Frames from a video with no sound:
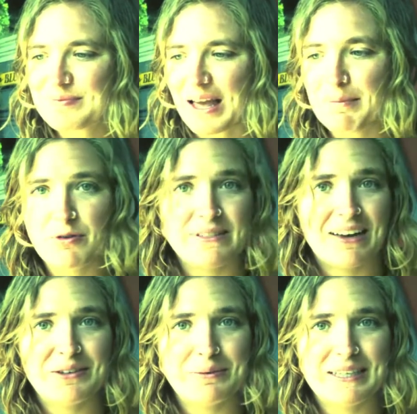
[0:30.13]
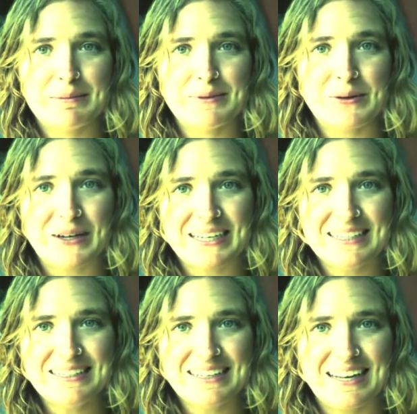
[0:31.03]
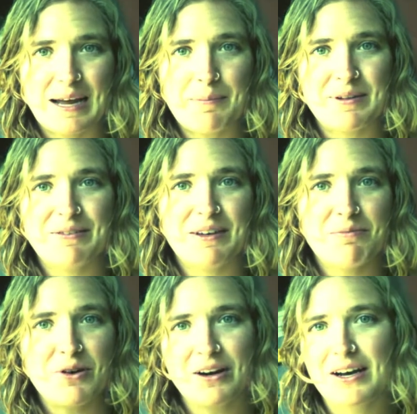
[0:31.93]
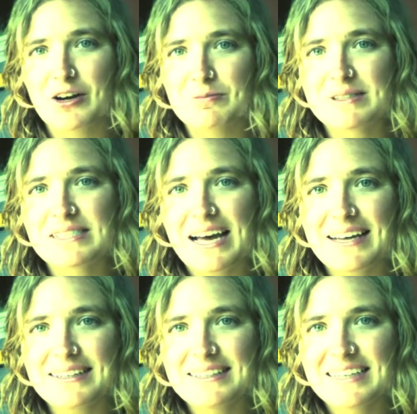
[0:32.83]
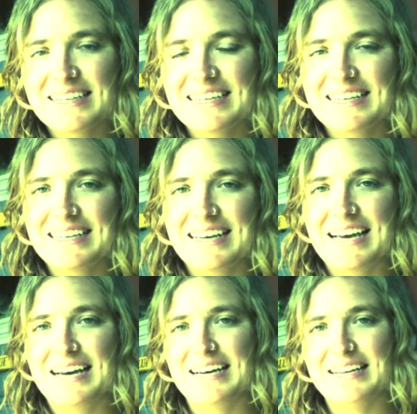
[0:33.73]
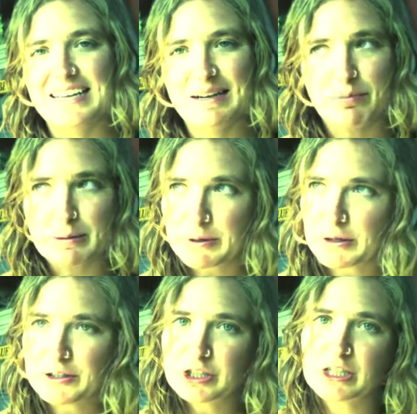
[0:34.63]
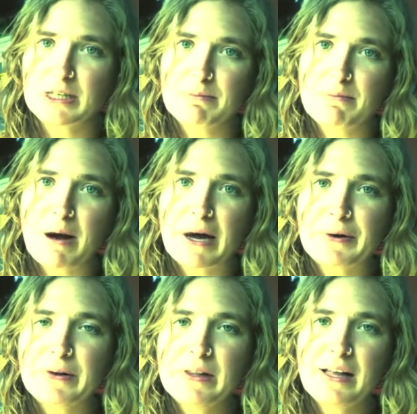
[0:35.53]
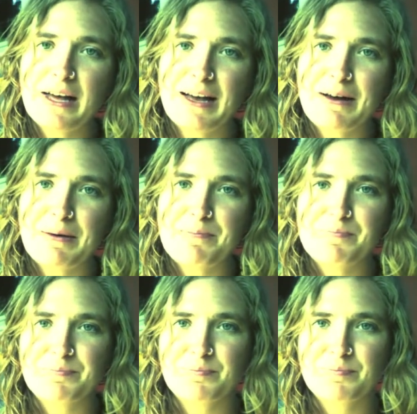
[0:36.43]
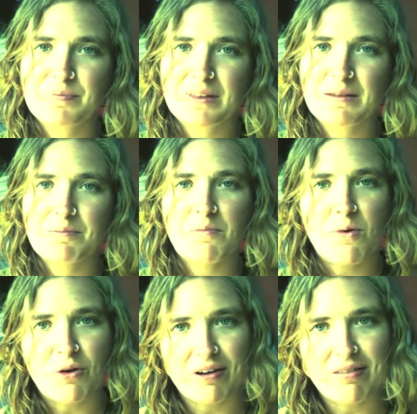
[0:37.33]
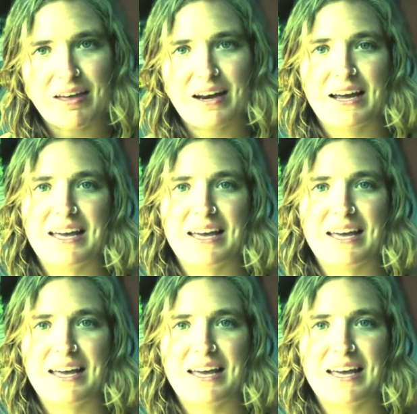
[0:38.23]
I moved down to Williams, Oregon, and I'm living more on a homestead in a permaculture model, more than